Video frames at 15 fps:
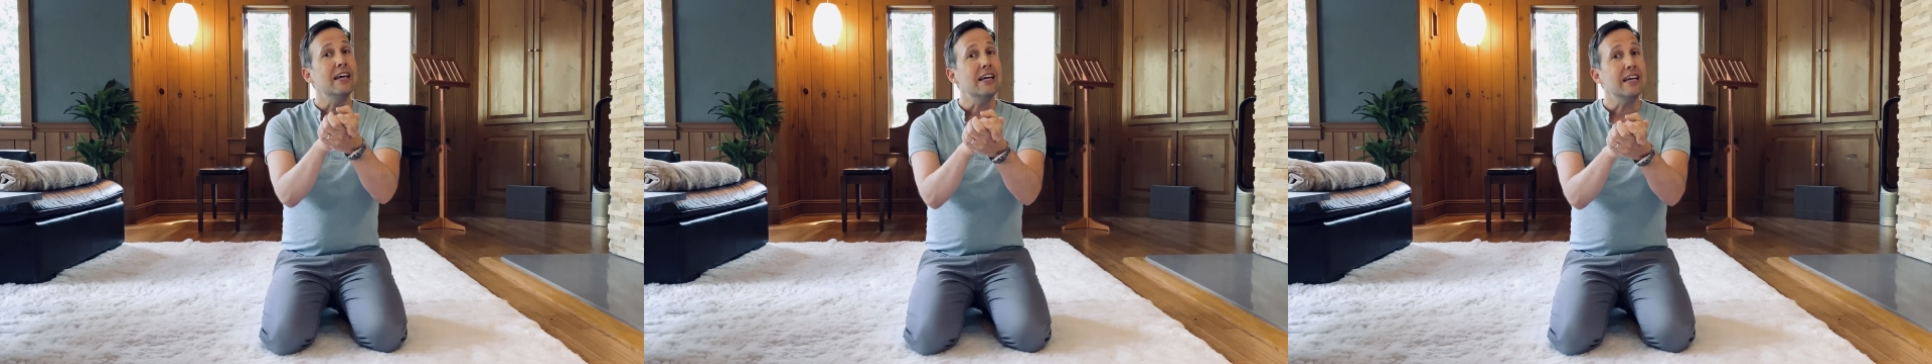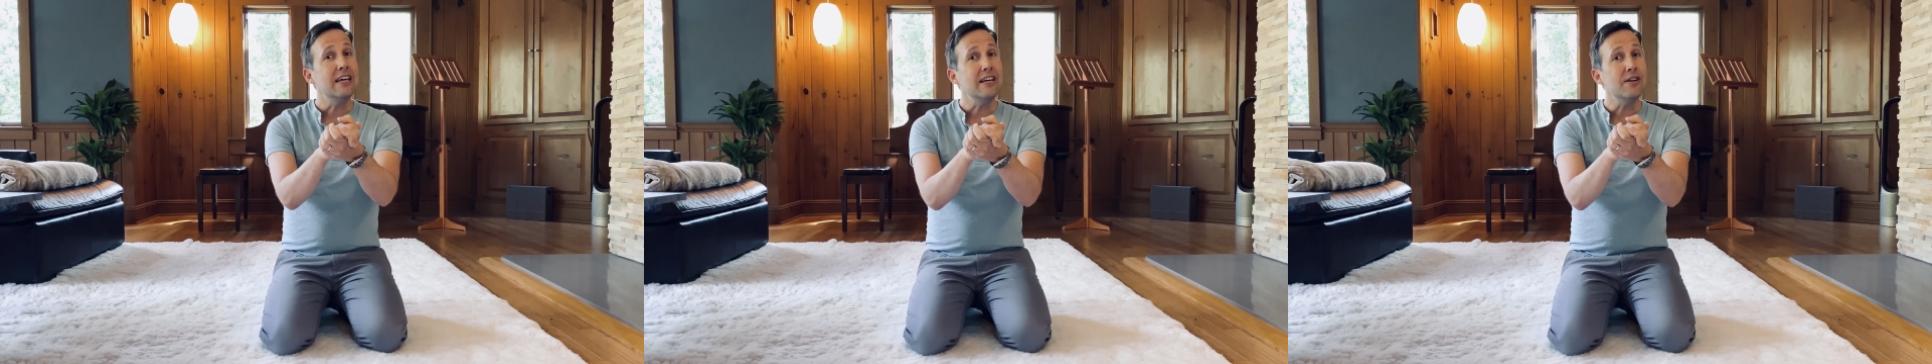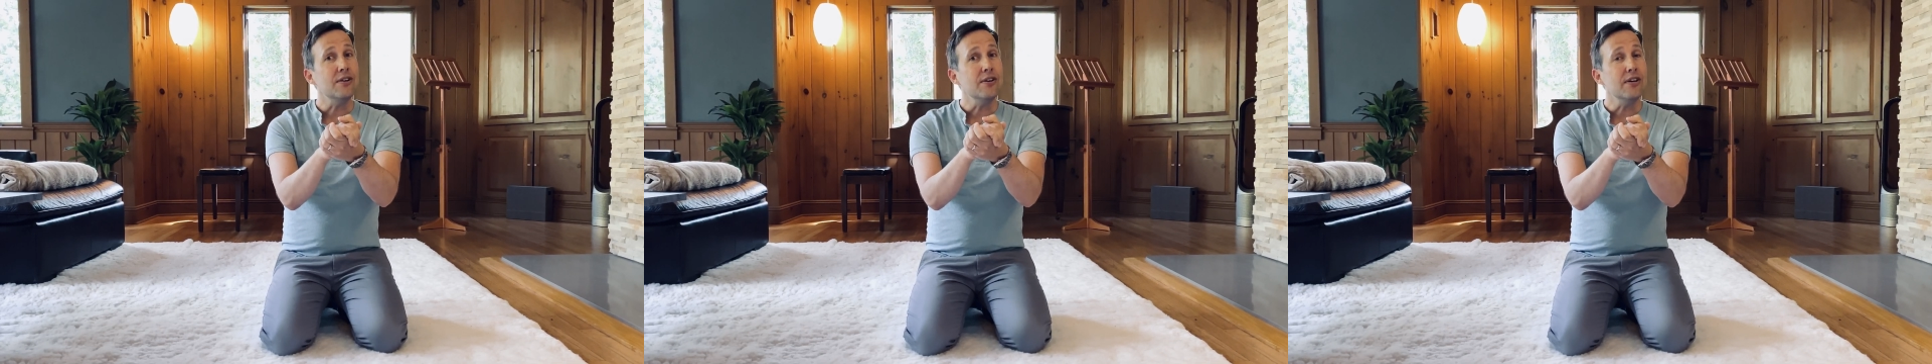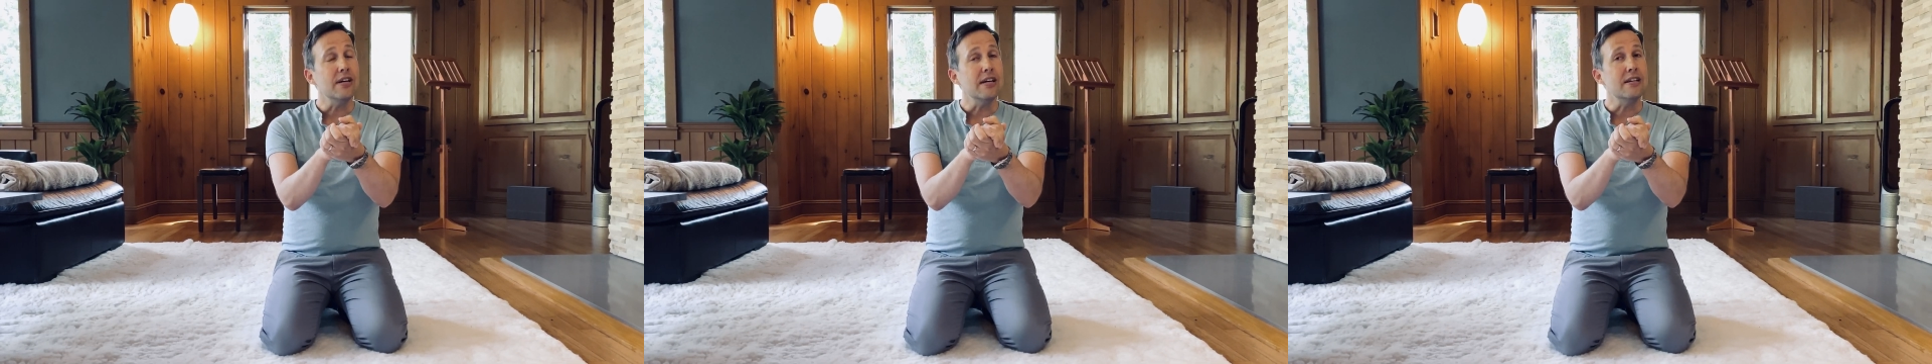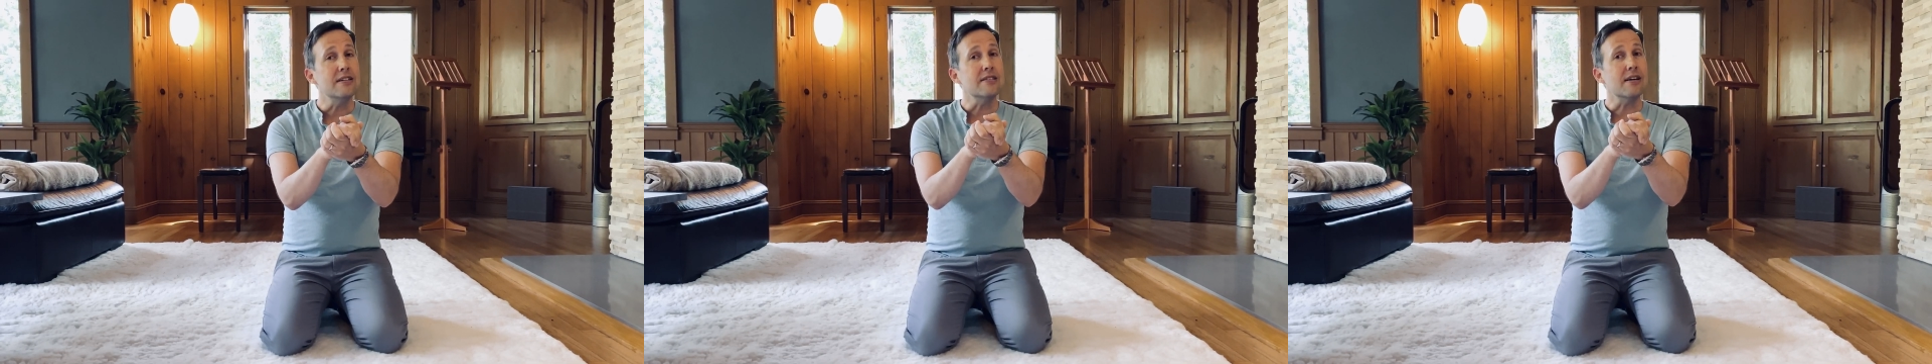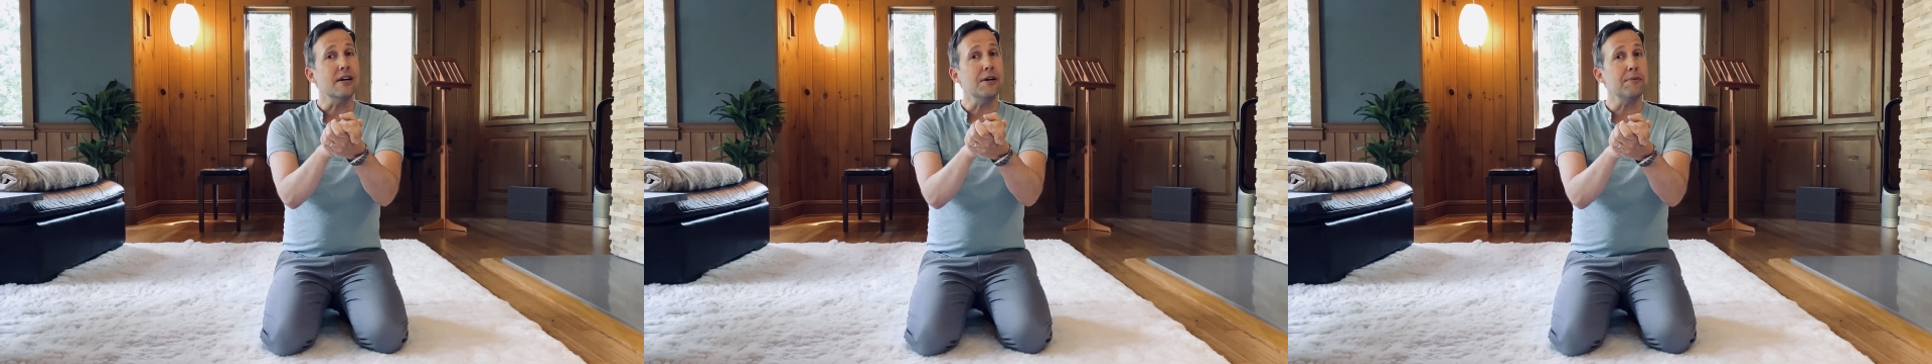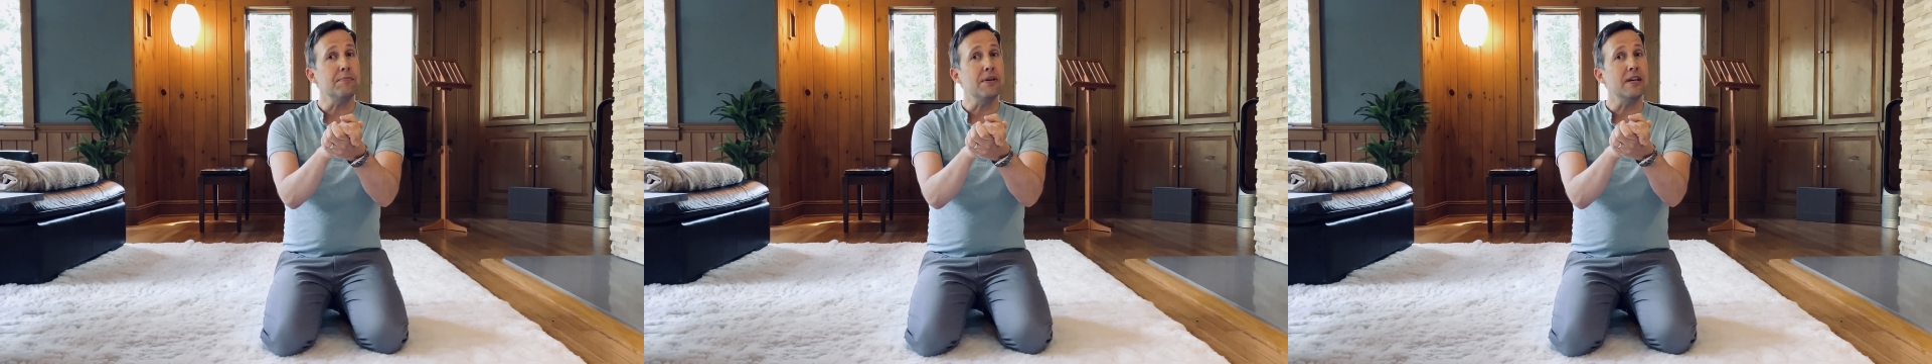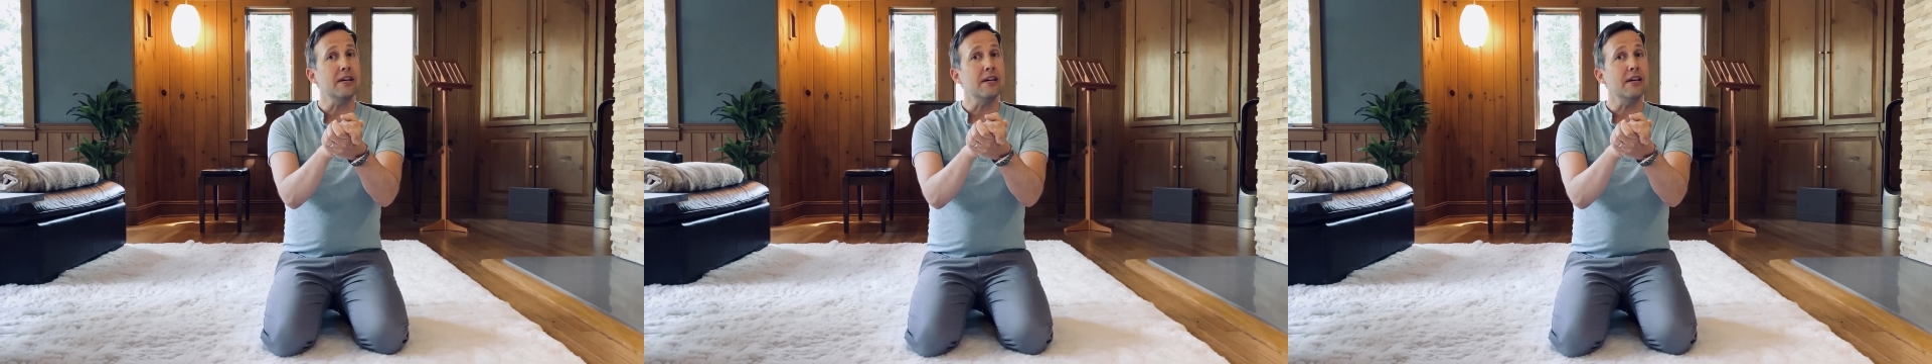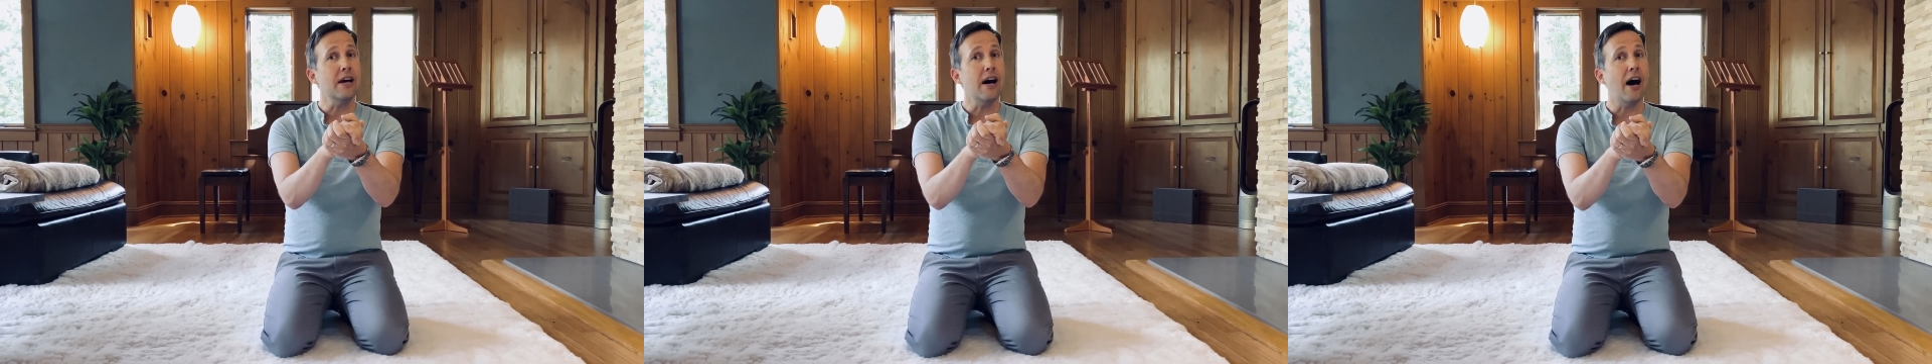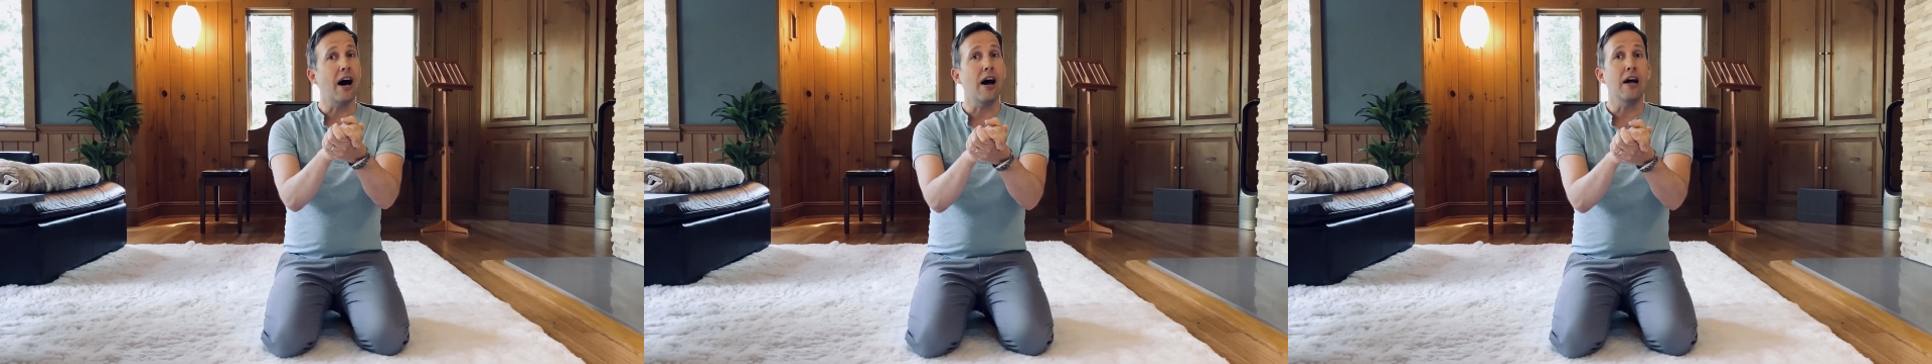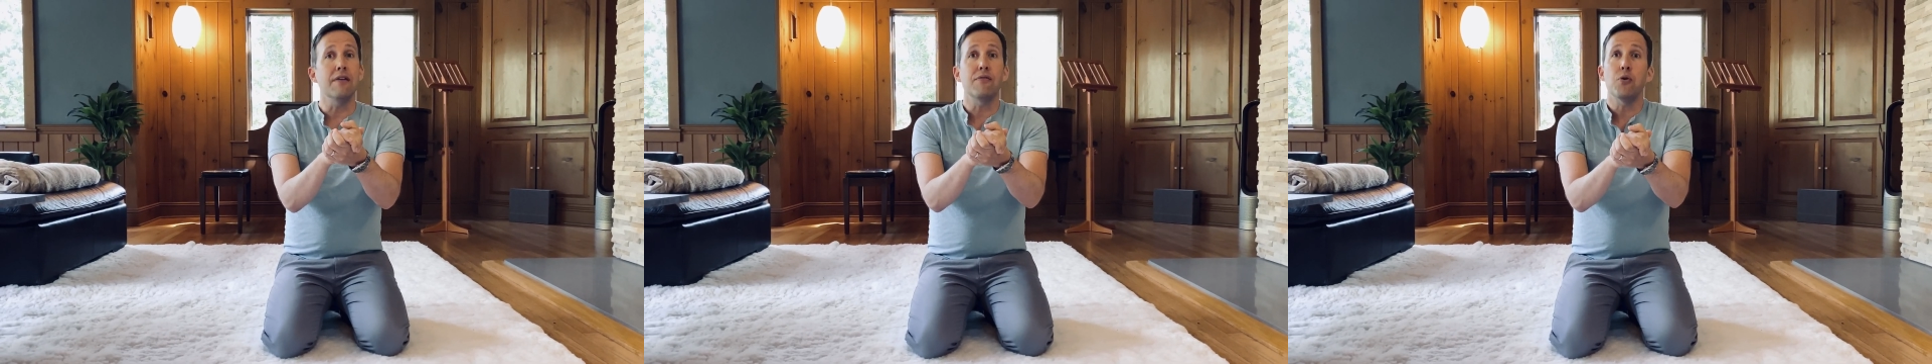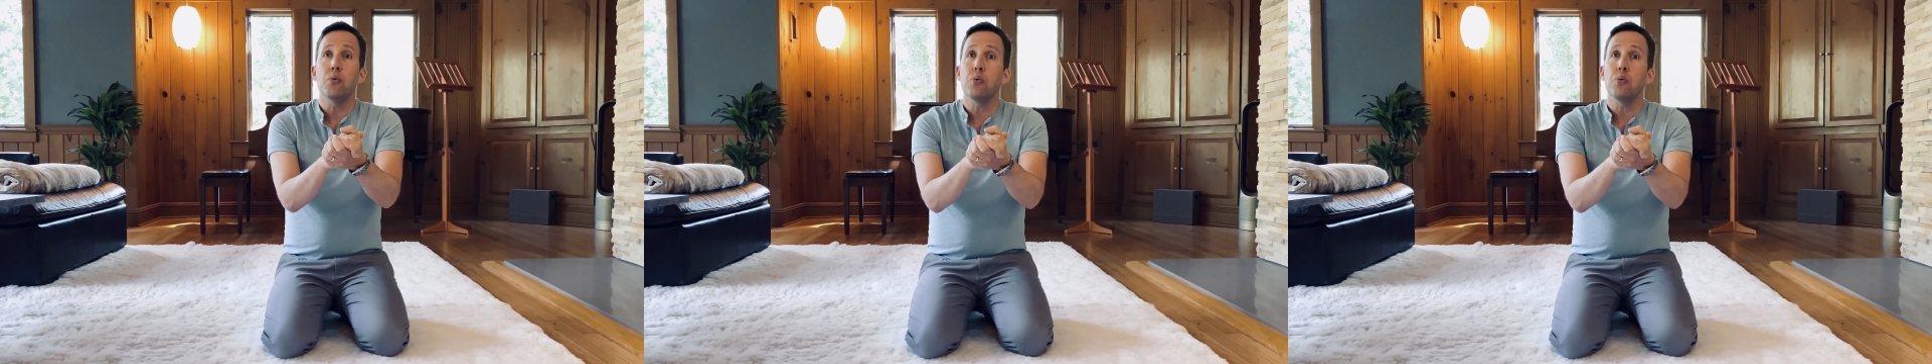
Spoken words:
Here is a beehive.